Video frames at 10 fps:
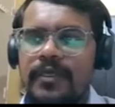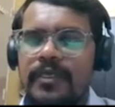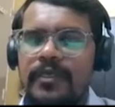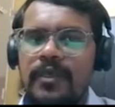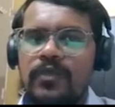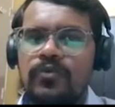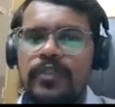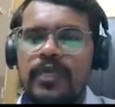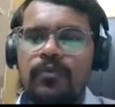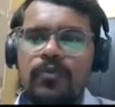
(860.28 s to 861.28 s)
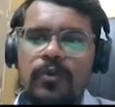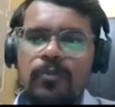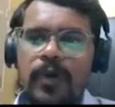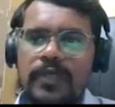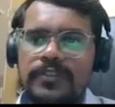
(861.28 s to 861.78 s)
Okay, so there we
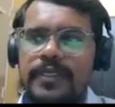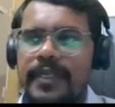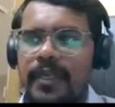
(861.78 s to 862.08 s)
will pass that